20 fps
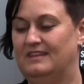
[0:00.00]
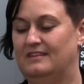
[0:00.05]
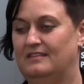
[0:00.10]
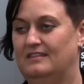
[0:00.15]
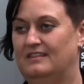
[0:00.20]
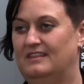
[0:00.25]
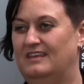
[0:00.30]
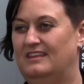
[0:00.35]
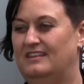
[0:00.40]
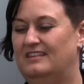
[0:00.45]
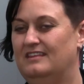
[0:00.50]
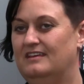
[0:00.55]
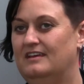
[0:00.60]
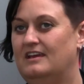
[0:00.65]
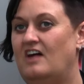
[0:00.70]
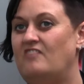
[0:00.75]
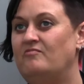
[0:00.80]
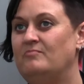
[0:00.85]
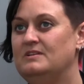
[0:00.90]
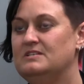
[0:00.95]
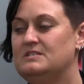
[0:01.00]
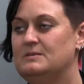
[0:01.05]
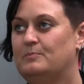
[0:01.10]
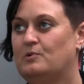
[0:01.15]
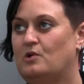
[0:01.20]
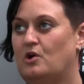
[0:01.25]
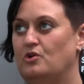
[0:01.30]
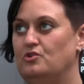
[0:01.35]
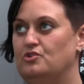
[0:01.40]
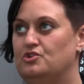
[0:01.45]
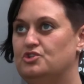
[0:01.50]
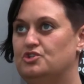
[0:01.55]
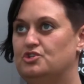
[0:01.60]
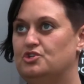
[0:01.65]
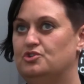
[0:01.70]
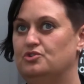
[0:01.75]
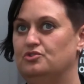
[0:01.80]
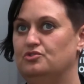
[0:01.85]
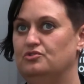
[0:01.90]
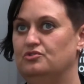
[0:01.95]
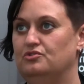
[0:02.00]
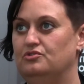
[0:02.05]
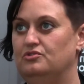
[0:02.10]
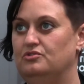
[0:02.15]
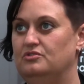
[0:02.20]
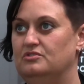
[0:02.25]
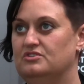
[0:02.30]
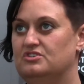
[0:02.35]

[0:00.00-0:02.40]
The government's approach to